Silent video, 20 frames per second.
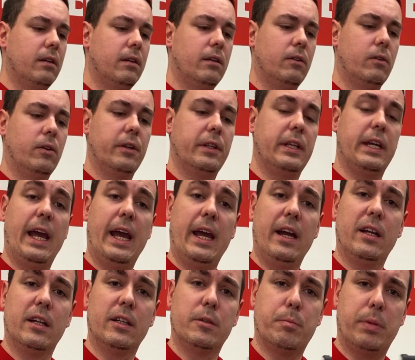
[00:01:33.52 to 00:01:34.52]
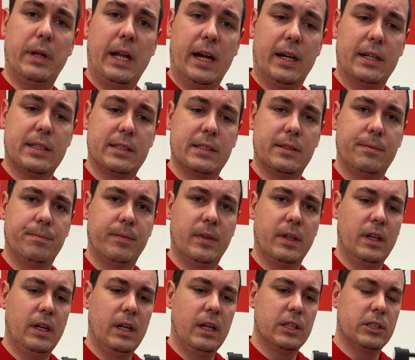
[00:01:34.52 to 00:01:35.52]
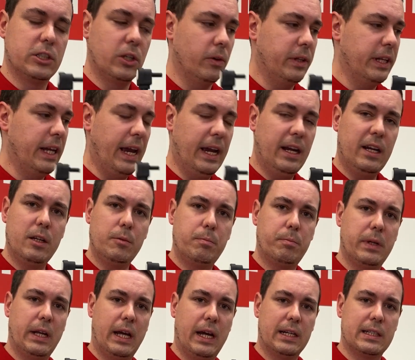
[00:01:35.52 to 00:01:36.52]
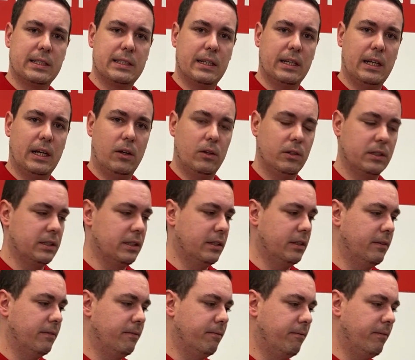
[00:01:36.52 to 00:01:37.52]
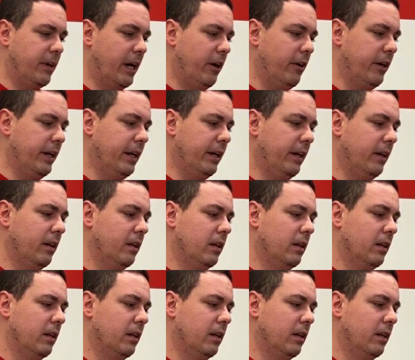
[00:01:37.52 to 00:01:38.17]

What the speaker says: or the angled plugs. So the angled plugs allows a very